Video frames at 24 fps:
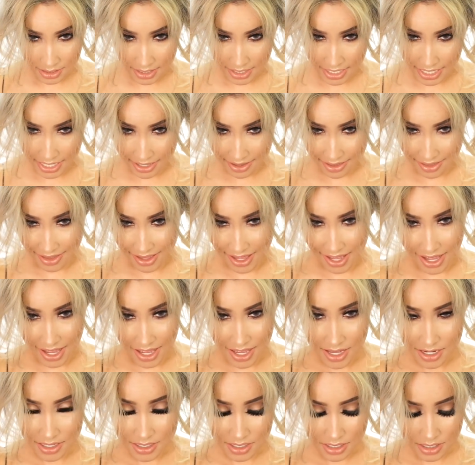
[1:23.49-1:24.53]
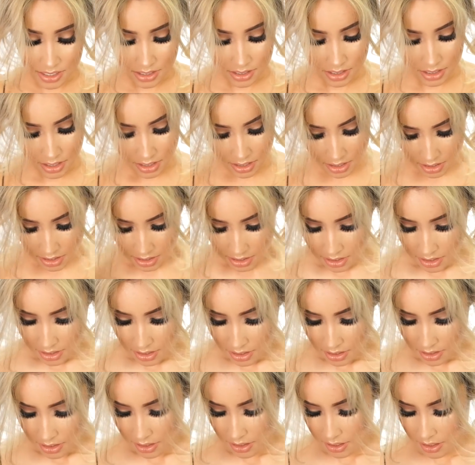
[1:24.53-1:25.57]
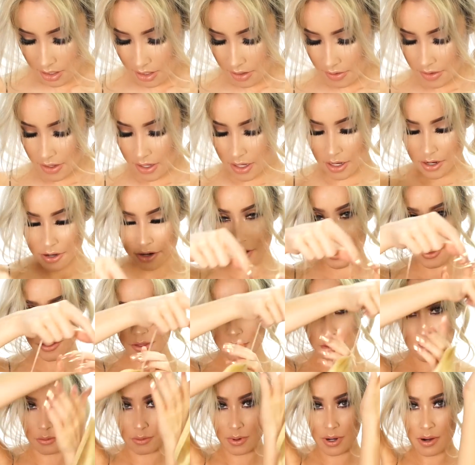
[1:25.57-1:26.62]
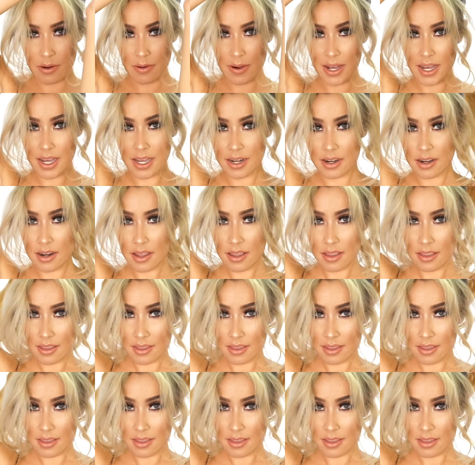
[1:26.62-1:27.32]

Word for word: like that and then throw on